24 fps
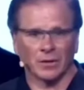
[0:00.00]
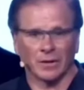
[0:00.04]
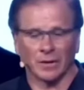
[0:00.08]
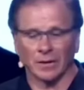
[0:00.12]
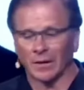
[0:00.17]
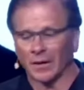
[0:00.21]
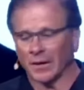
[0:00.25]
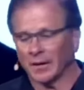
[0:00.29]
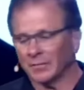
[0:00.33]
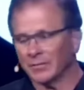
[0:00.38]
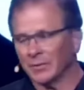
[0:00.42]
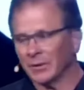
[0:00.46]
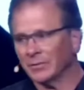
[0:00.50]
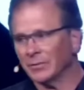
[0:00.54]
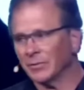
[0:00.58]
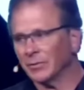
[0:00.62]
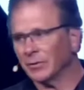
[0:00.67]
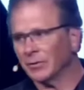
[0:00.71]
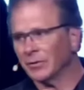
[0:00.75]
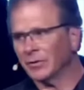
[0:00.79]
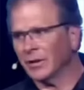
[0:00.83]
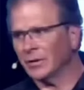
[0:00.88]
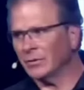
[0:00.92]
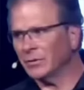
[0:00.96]
And a lot of people
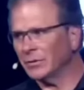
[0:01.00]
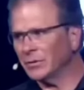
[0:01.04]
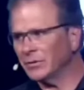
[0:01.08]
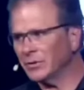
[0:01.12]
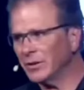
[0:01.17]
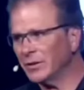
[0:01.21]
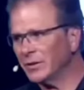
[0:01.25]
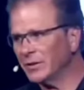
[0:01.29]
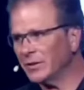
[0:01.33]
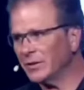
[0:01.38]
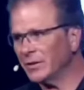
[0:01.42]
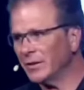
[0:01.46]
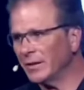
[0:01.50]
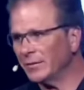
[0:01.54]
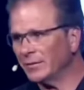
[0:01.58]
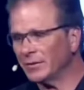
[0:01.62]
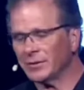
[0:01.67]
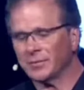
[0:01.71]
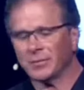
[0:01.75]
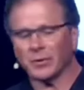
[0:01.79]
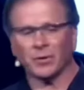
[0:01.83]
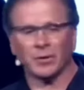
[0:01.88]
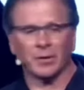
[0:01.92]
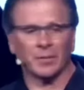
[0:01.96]
will say, well, Jesus never
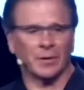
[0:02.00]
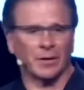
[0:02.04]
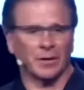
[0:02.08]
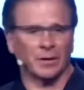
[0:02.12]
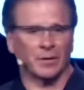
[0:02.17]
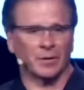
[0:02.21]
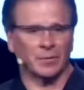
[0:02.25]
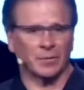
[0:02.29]
spoke about